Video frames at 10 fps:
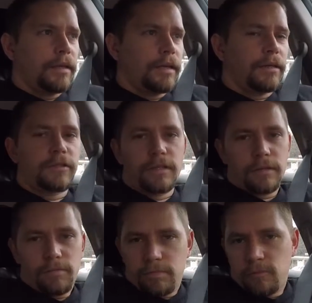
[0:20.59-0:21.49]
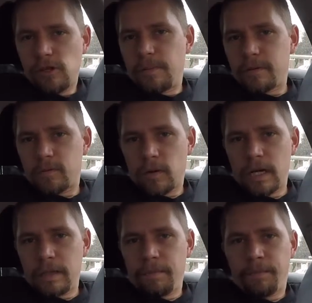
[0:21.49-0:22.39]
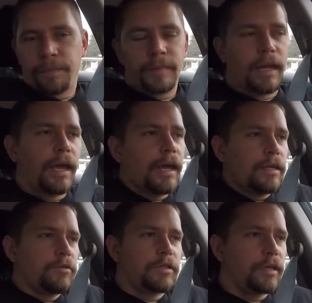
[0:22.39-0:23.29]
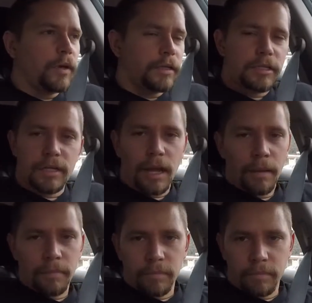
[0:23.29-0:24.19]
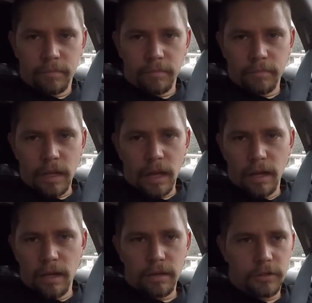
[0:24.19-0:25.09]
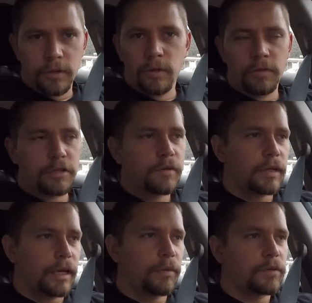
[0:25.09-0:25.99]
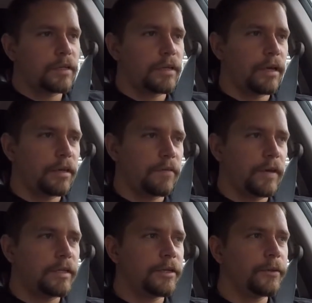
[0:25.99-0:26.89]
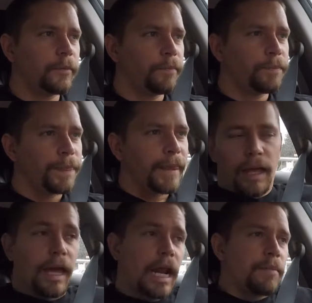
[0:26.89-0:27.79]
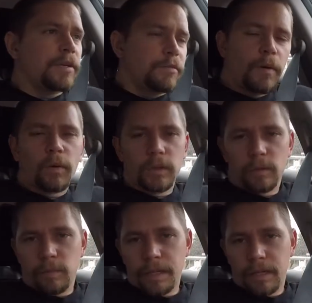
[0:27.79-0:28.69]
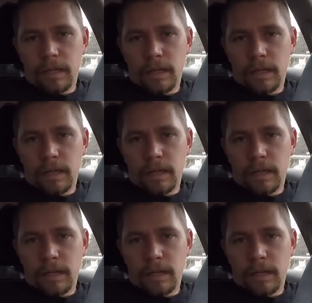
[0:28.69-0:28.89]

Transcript: it's the cheapest one, and you still get the same tunes you can get with the V2, and I misspoke a little bit.